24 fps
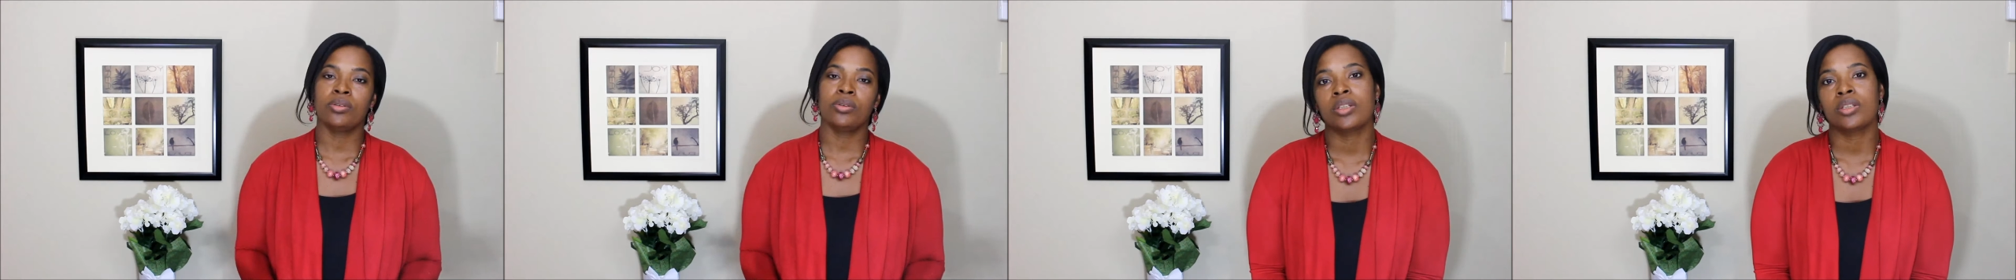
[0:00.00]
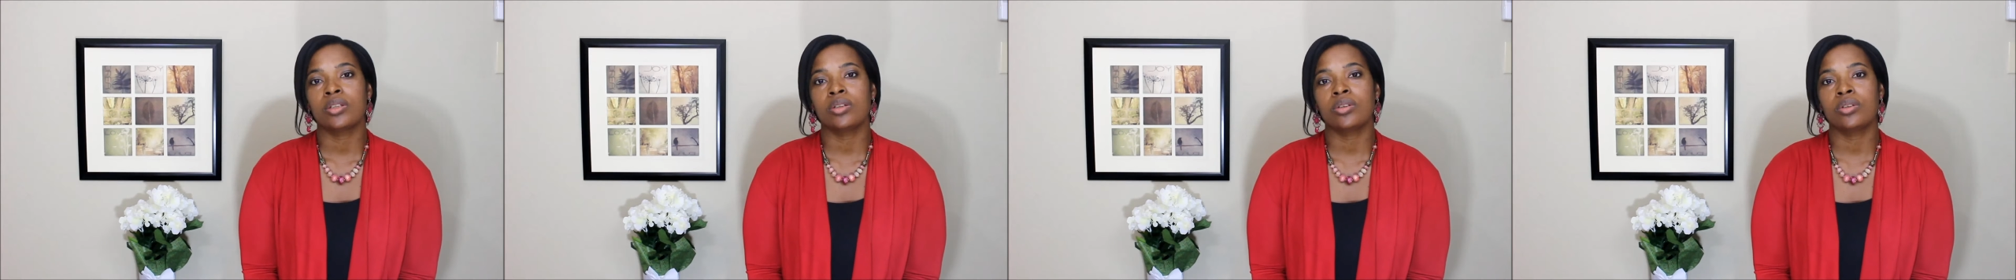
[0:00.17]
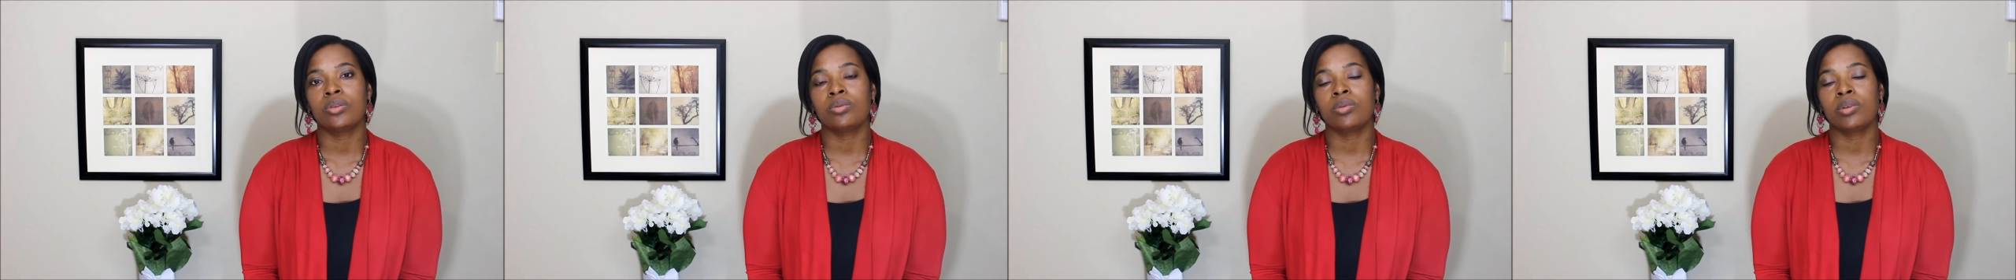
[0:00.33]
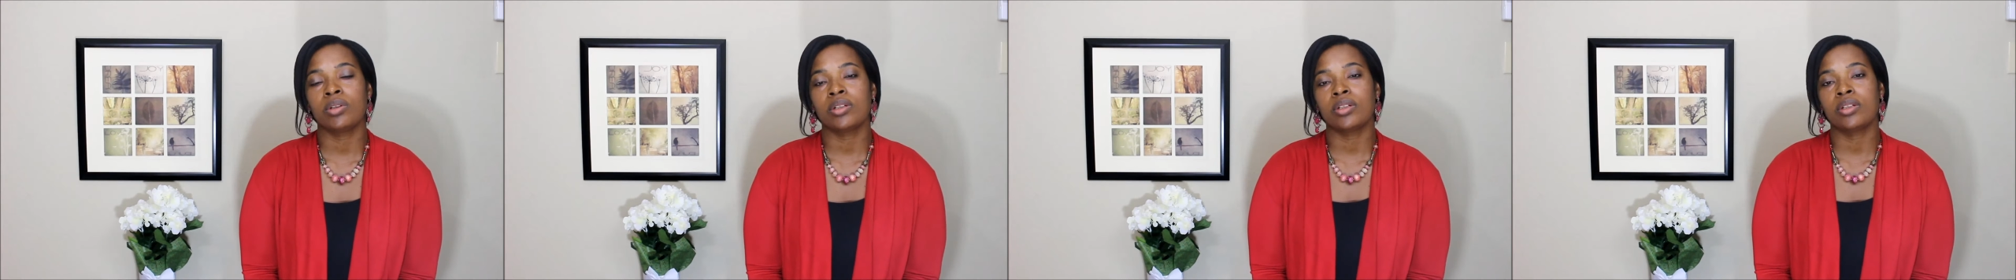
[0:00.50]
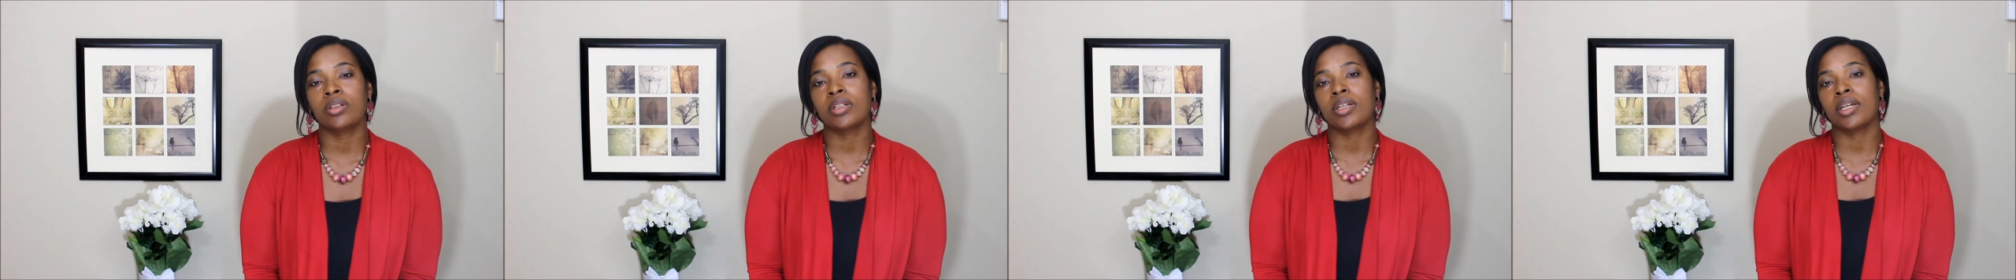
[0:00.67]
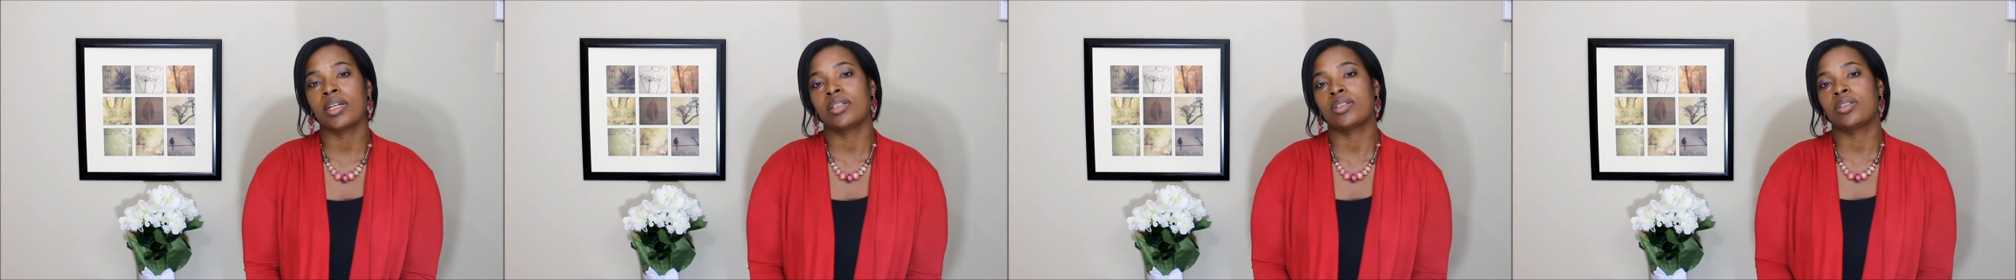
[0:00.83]
So you want to
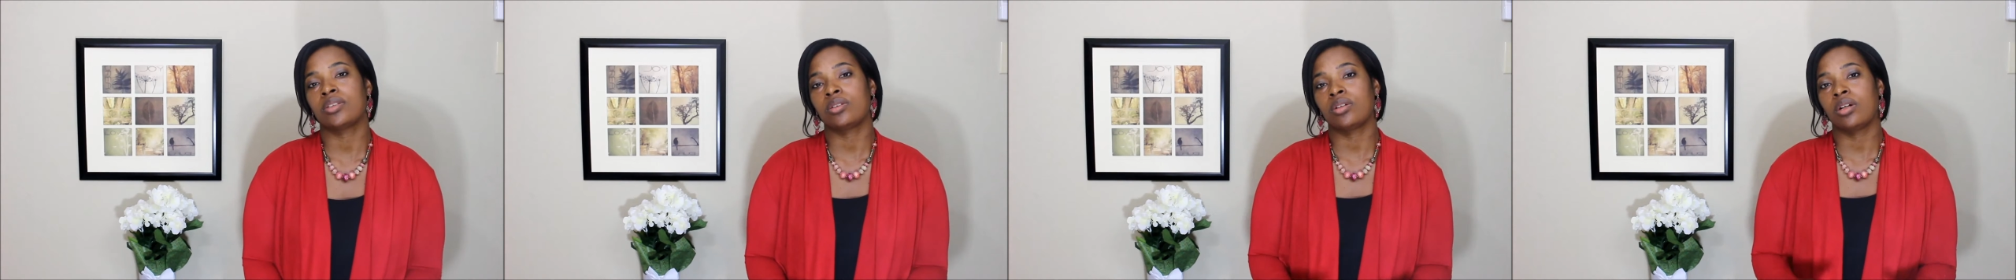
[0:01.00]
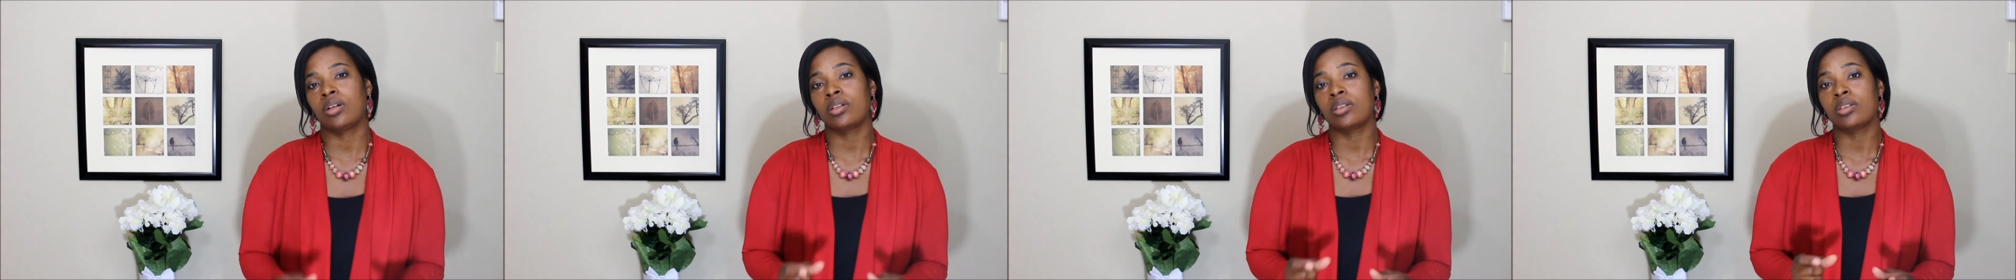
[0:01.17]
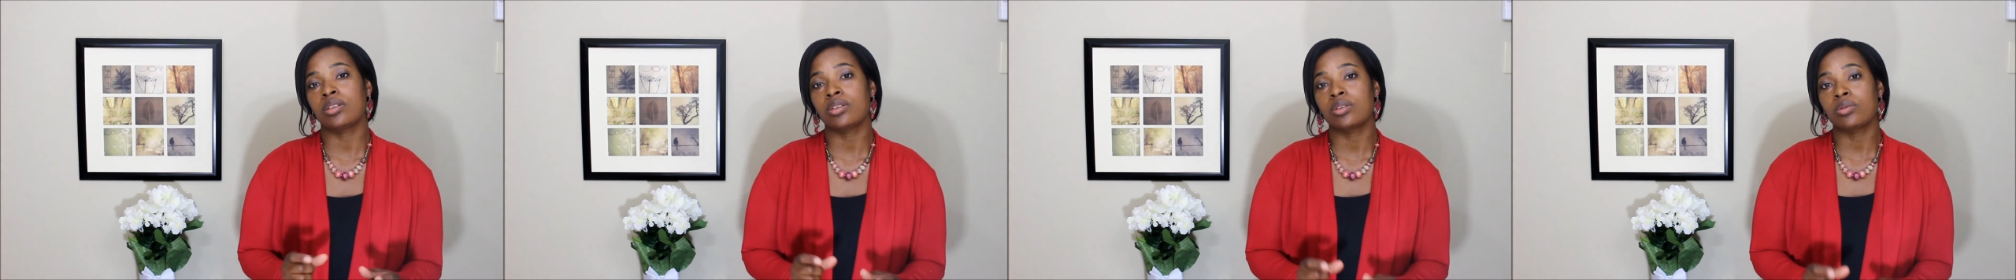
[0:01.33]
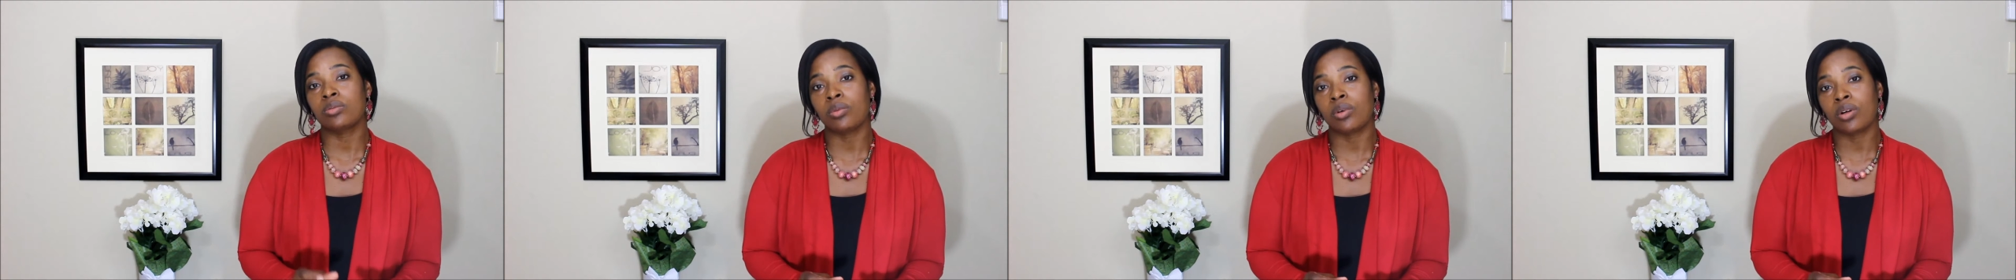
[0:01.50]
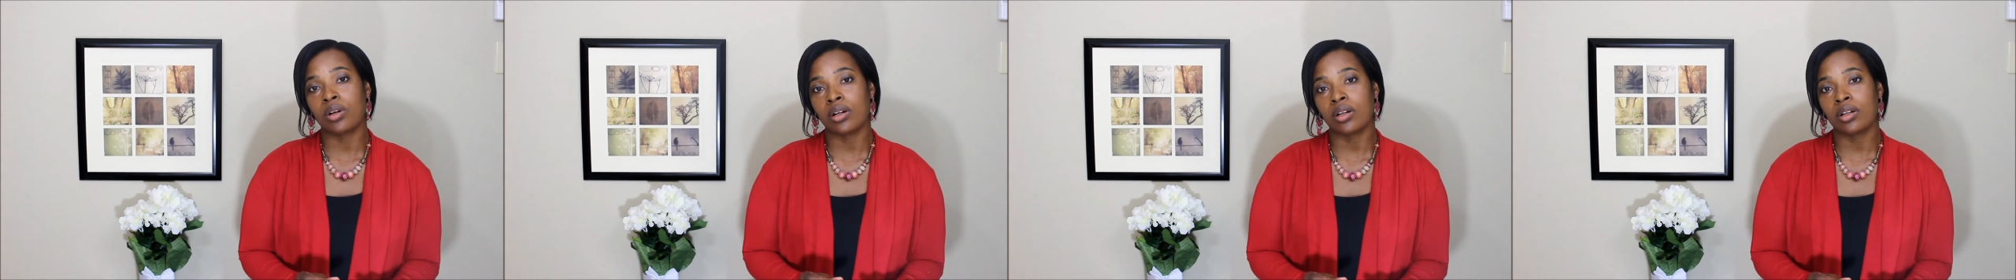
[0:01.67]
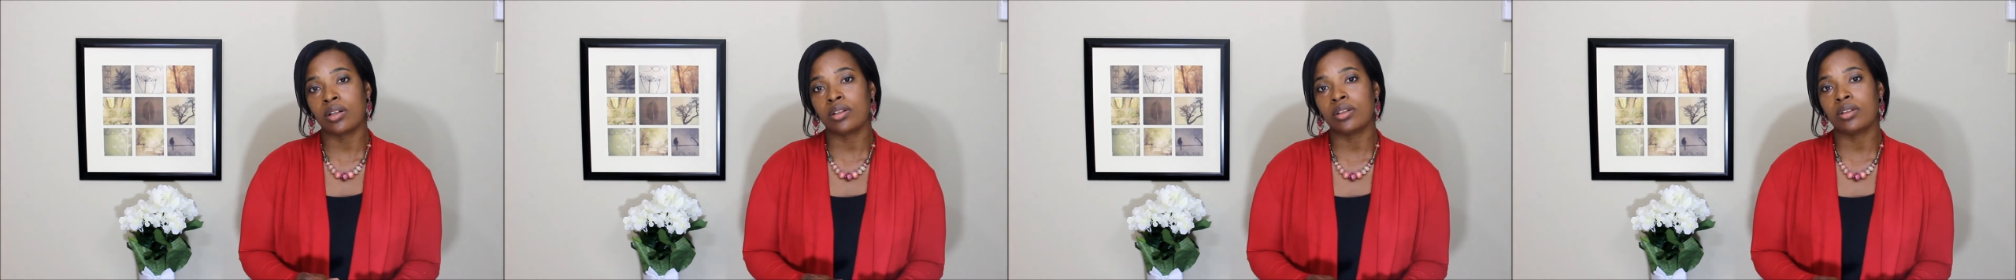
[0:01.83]
look at starting
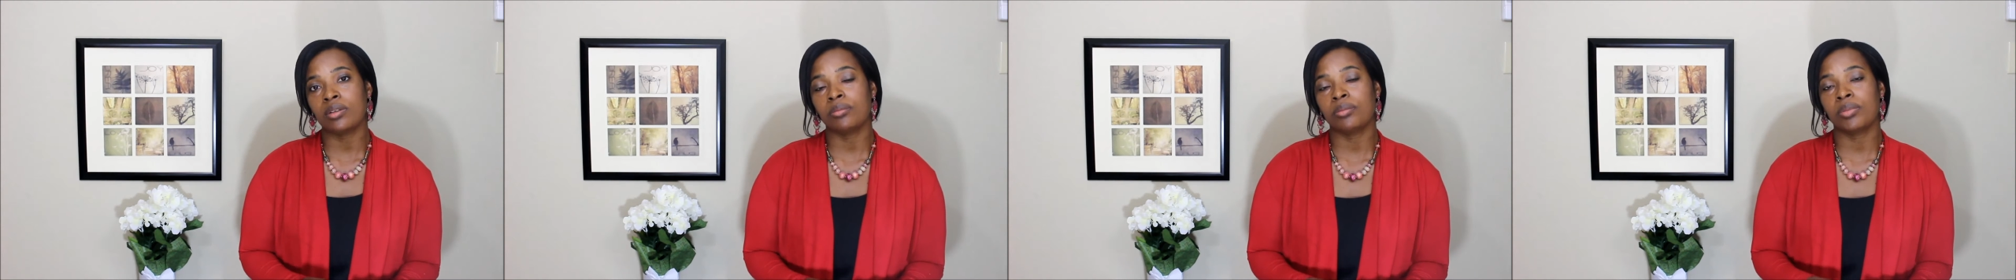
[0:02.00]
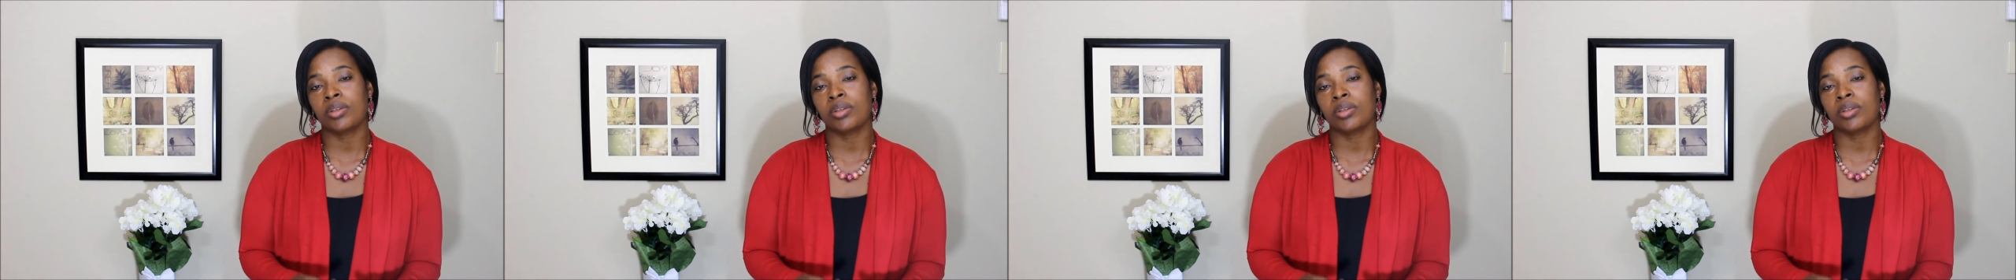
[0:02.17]
small,